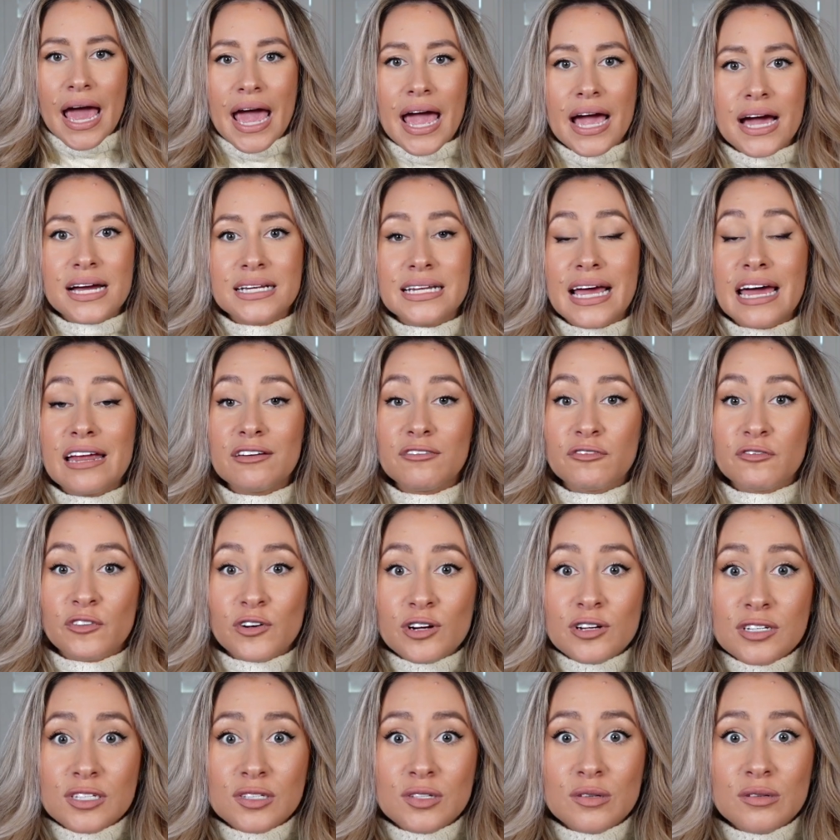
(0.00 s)
And at
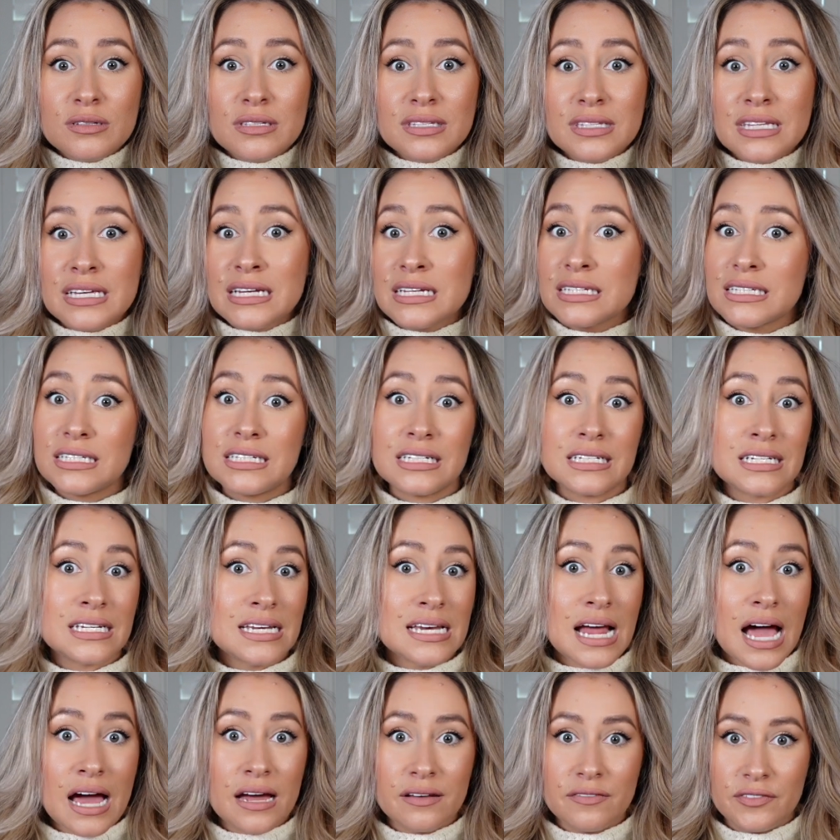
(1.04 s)
first, those things did
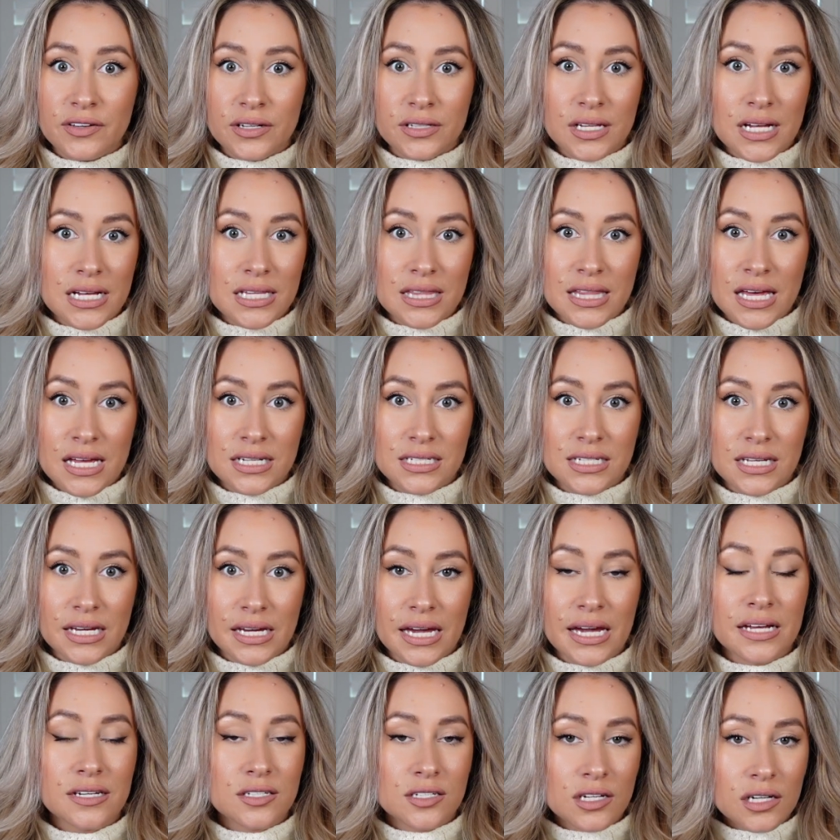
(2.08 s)
not feel
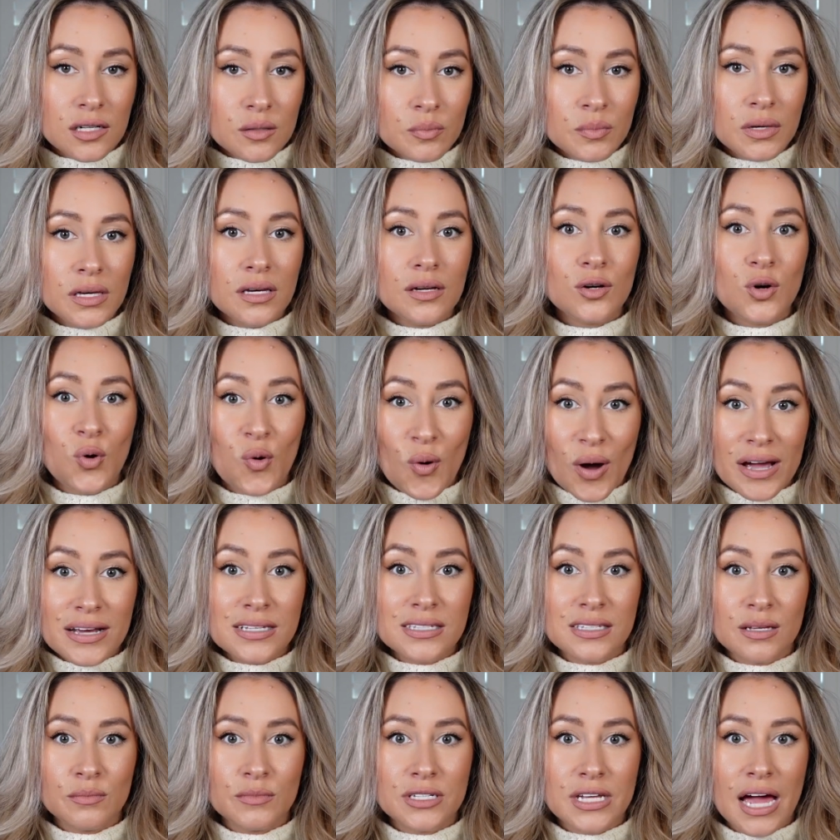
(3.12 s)
authentic. It took me quite
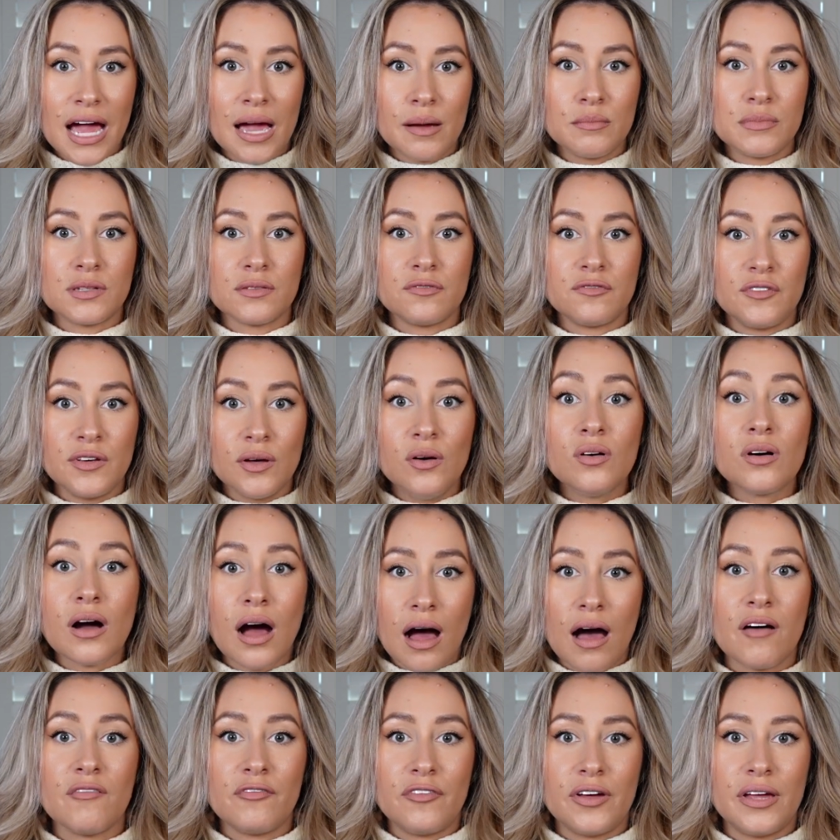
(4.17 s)
some time to feel
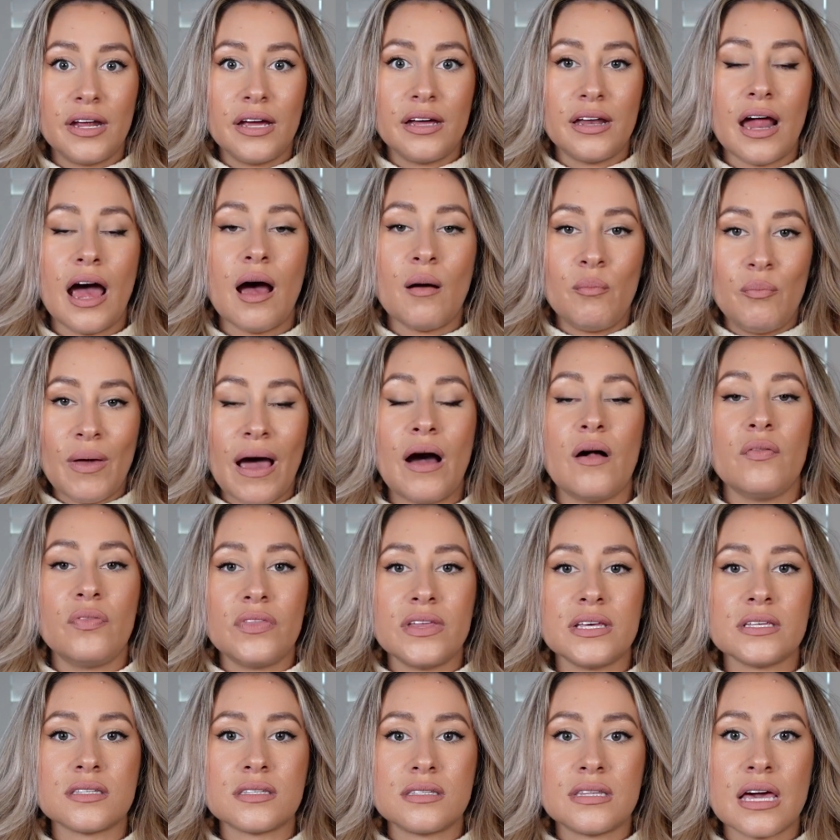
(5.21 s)
confident about
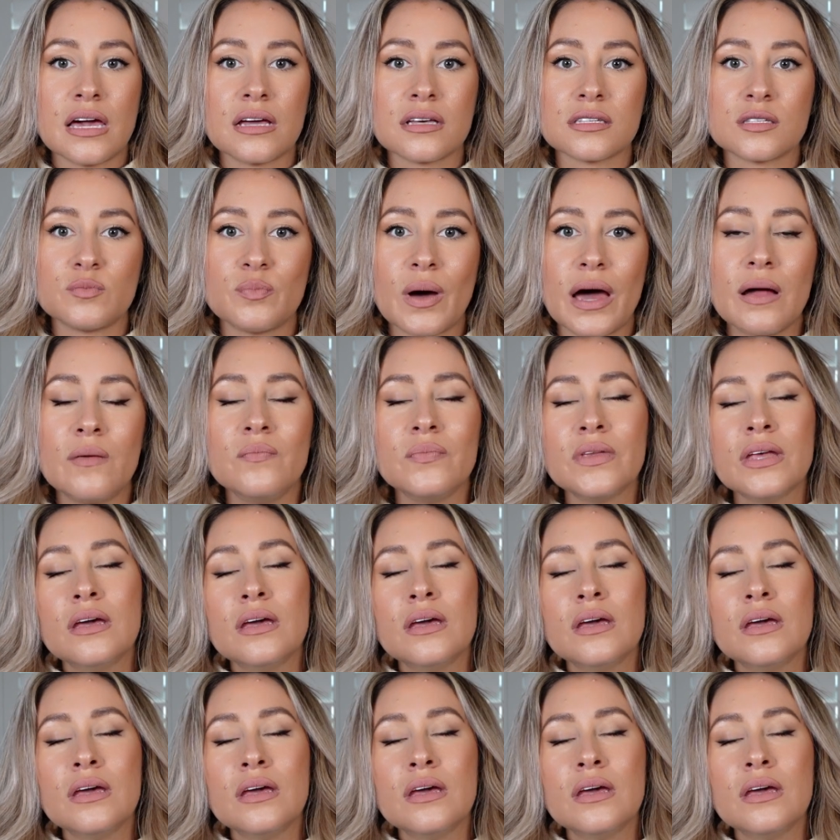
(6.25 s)
these things, but